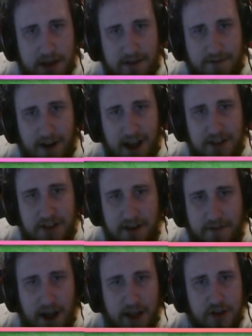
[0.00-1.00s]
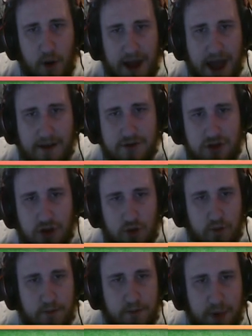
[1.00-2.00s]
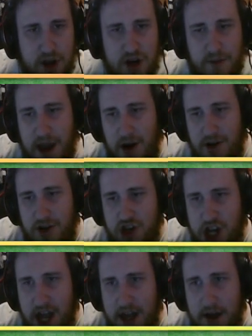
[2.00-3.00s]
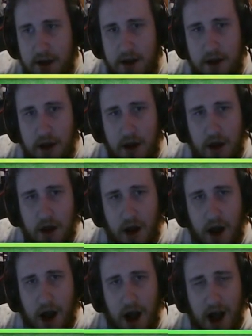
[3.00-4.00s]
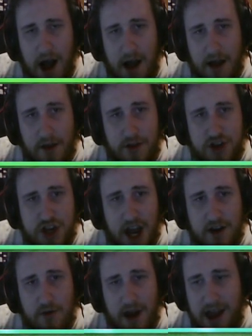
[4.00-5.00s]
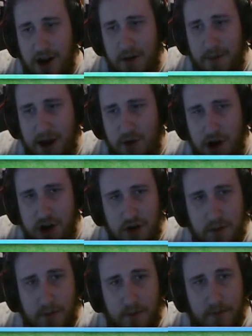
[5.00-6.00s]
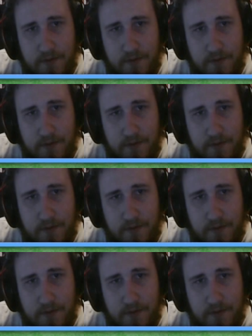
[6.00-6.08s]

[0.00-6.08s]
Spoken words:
Defense, going after the bishop here is Jake. Check right here by Crusher.